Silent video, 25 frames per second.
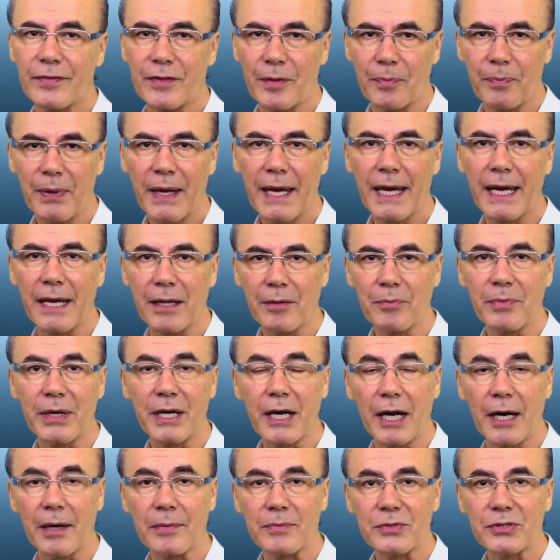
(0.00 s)
the pain
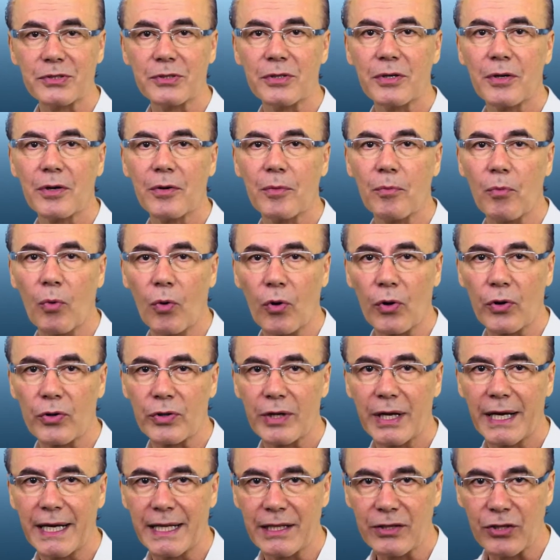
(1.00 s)
becomes more
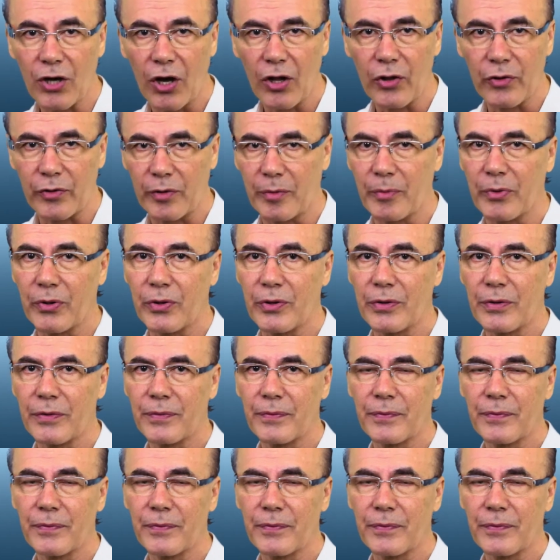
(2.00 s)
intolerable.